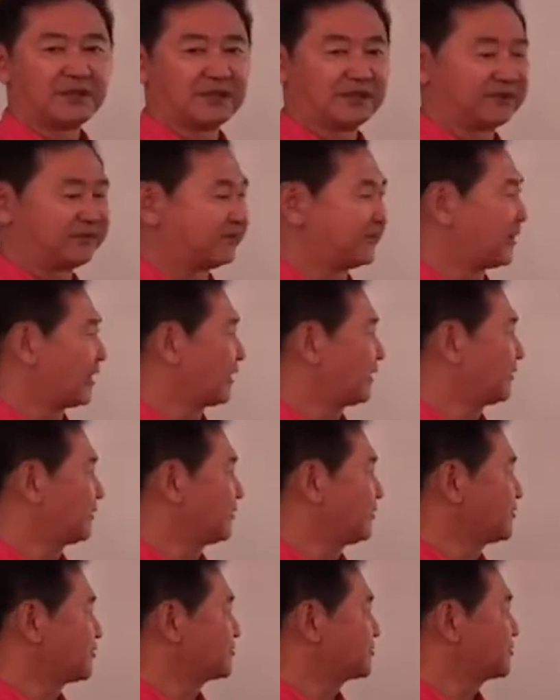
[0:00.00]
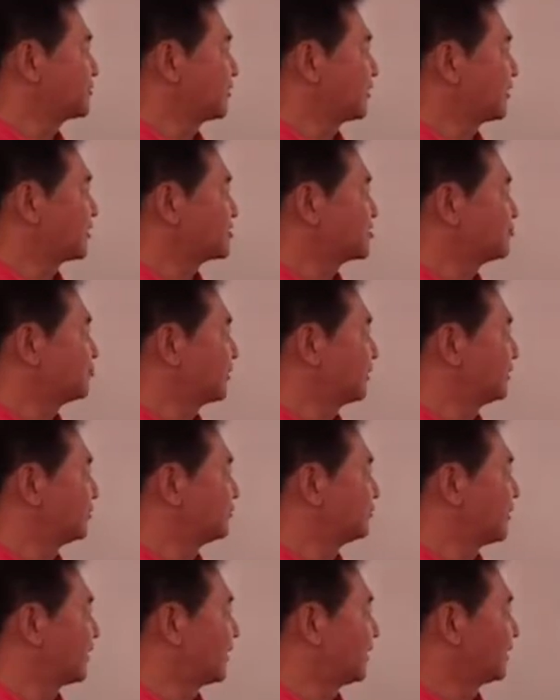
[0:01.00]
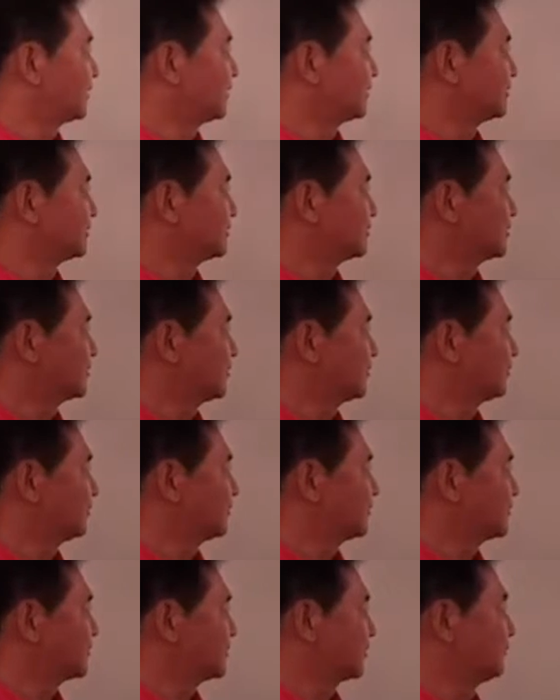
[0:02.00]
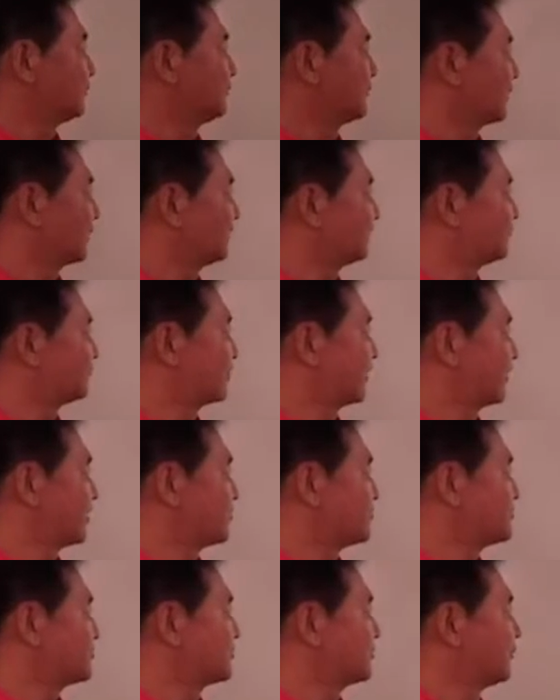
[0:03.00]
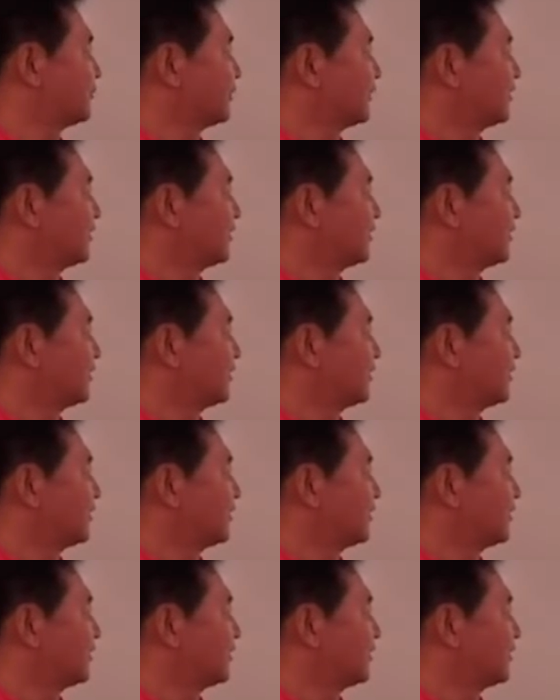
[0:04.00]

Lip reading: That is explained by some phrase.